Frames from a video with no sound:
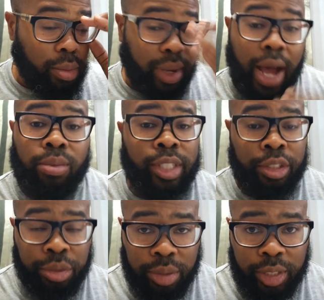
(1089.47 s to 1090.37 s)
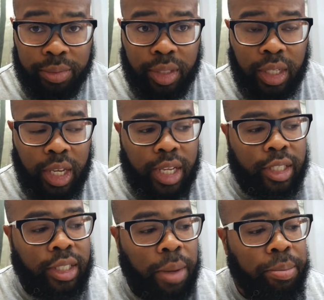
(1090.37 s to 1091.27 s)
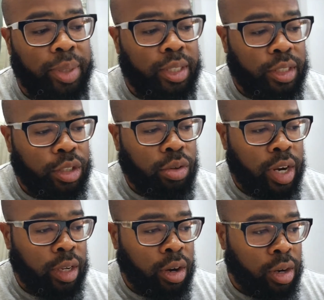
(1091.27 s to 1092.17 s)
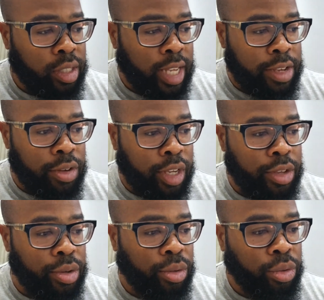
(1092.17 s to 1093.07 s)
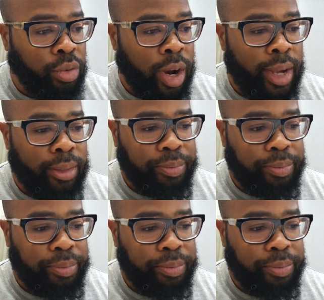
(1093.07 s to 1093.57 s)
but I wouldn't do it. Some business credit cards that you can use, right?